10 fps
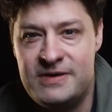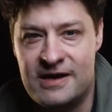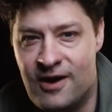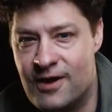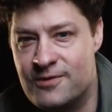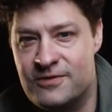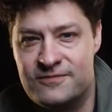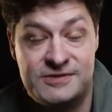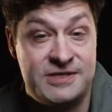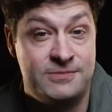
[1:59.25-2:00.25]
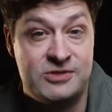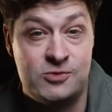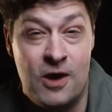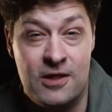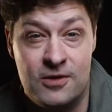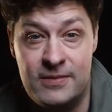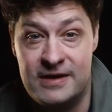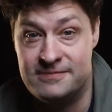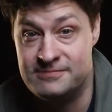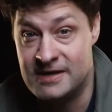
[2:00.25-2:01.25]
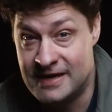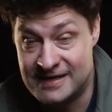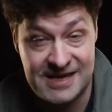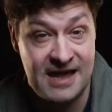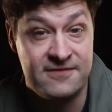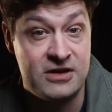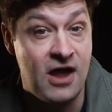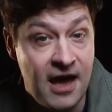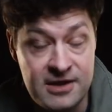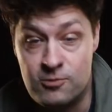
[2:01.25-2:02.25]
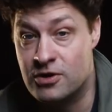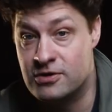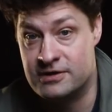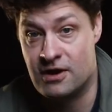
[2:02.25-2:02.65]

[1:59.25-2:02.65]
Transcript: to be a hard one for some to swallow, but it, it's kind of a naughty word